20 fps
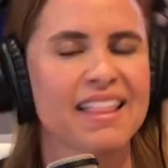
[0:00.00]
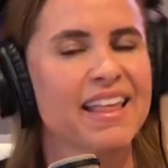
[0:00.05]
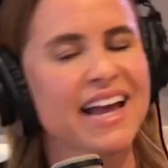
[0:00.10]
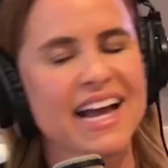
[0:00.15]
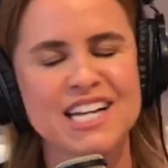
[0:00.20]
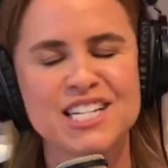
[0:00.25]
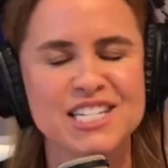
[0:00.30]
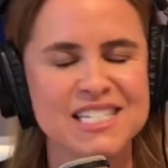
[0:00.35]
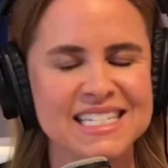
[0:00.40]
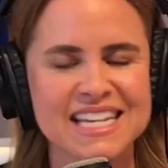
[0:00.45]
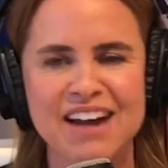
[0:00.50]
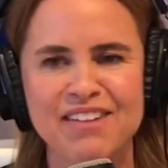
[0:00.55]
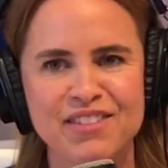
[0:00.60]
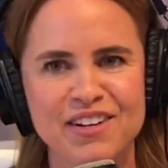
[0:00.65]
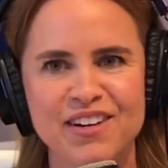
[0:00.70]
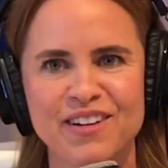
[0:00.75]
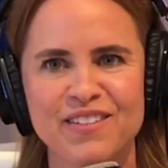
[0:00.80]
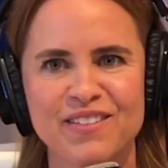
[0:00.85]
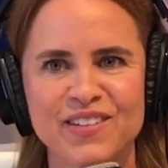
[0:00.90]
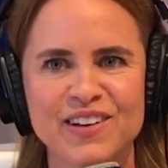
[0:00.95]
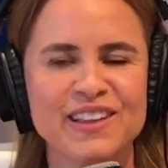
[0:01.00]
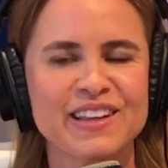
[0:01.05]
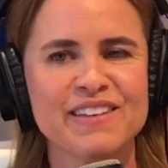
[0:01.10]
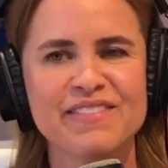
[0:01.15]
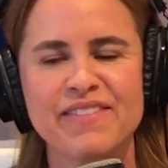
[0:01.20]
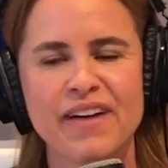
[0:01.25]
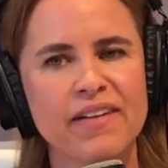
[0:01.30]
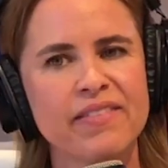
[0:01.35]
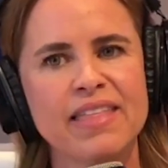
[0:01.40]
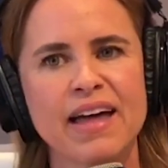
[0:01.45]
Like I just never really
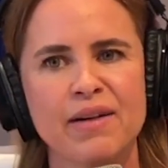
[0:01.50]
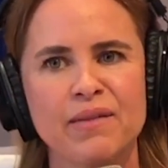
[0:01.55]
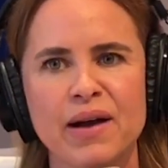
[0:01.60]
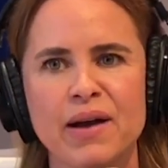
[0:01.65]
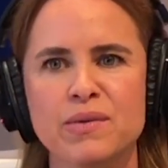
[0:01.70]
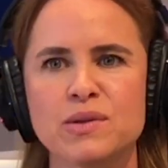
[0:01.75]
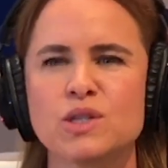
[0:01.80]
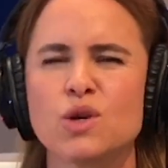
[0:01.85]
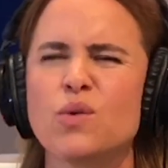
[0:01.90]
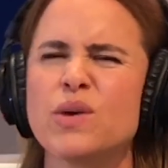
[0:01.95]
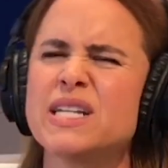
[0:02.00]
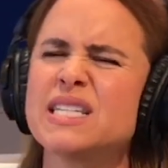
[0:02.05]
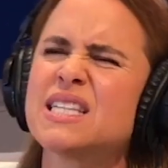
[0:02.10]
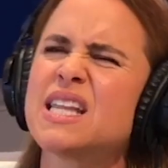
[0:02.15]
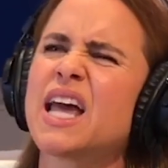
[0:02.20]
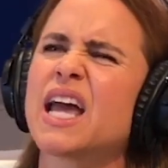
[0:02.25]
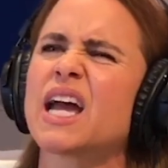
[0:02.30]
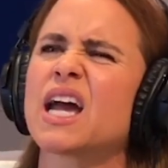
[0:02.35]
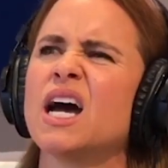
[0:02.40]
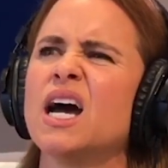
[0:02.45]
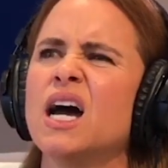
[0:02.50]
felt that way. It was always like,